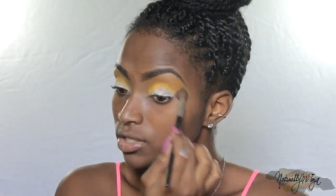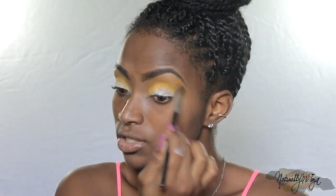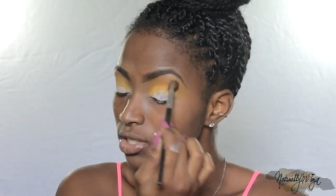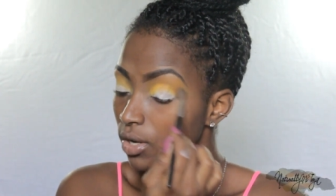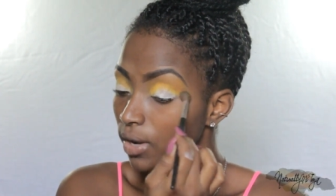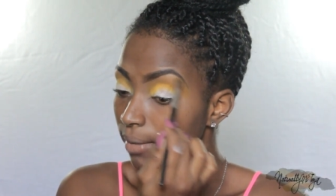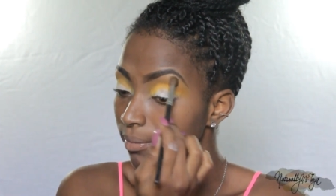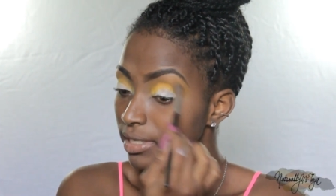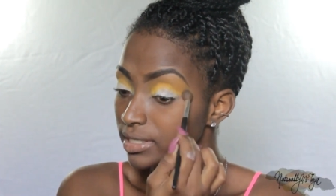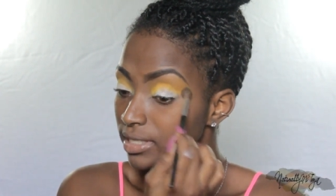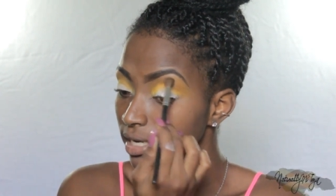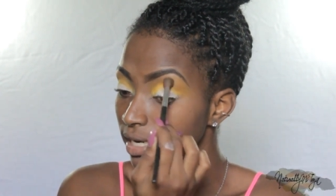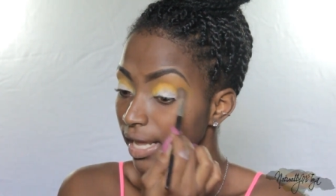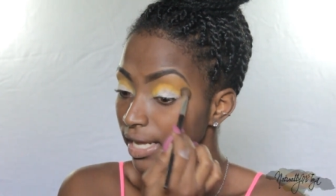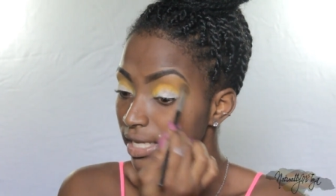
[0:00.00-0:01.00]
so I'm just
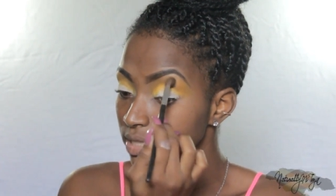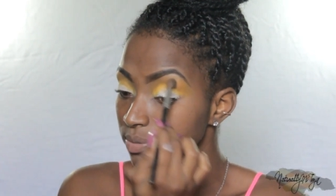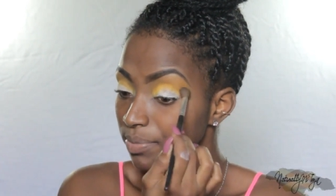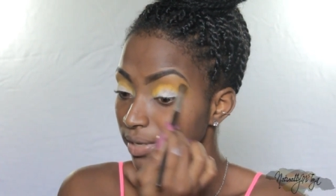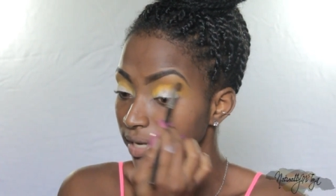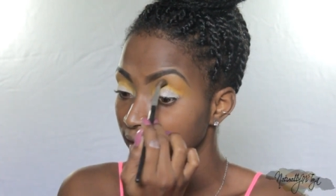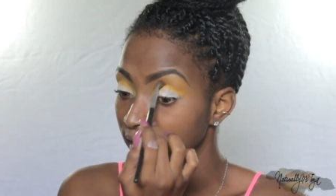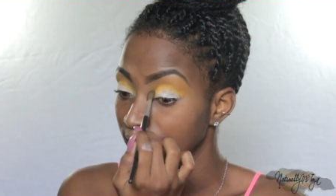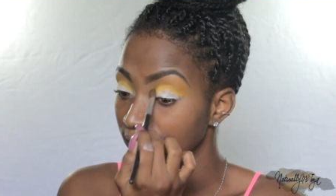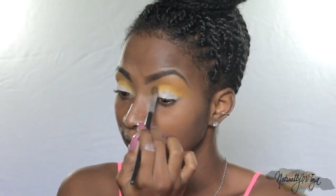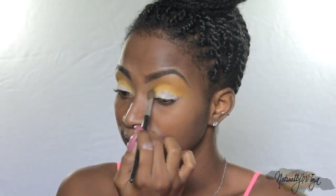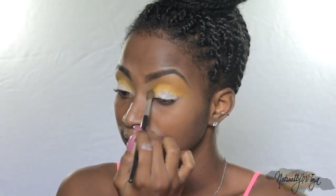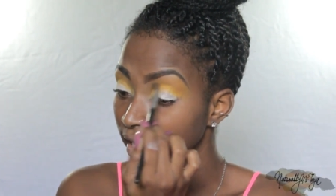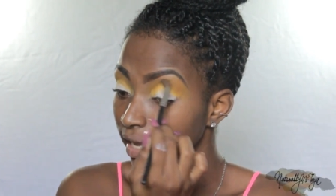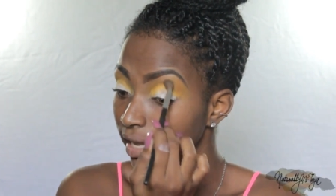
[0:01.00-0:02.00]
gonna
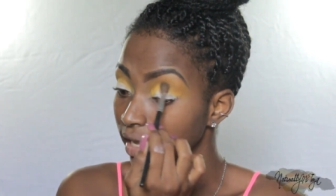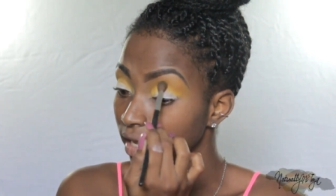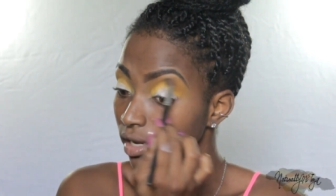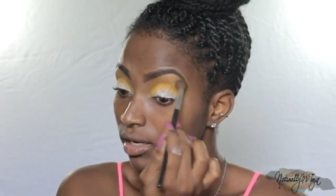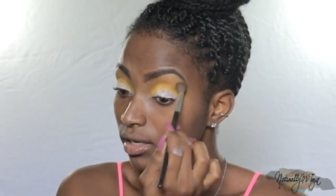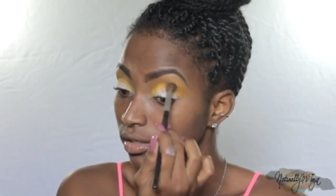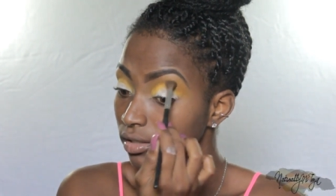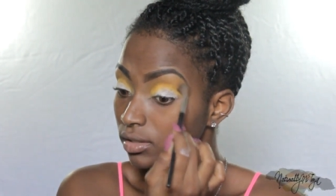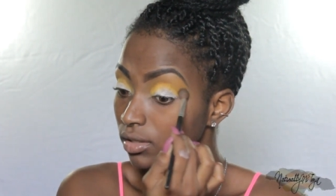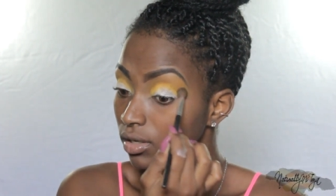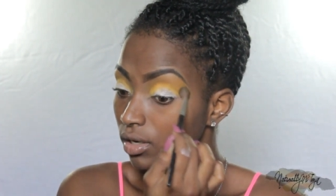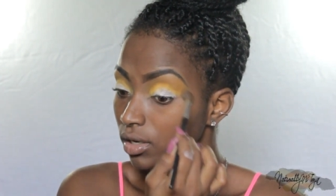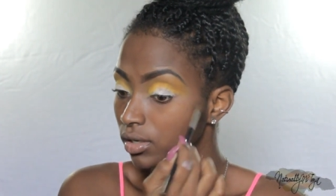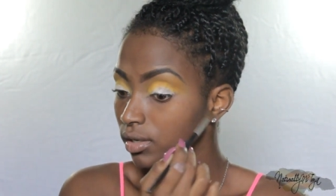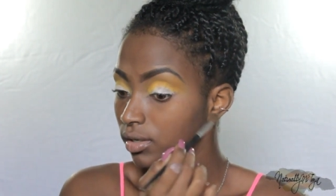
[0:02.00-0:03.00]
explain, like,
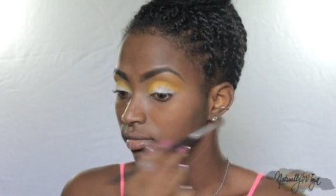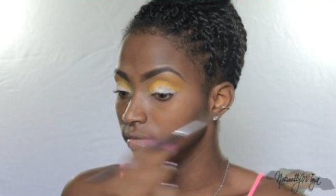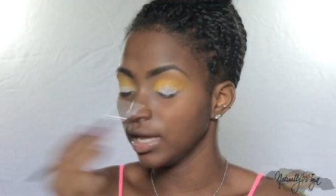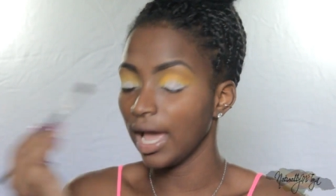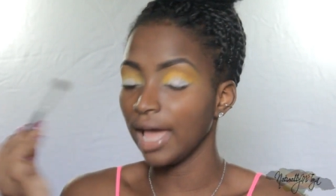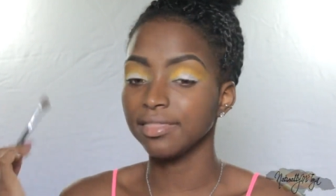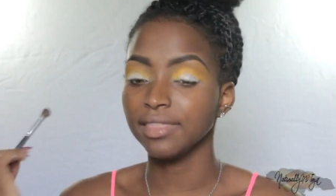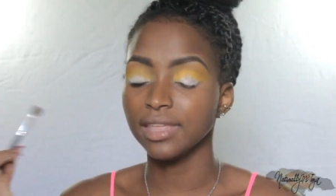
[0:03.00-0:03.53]
I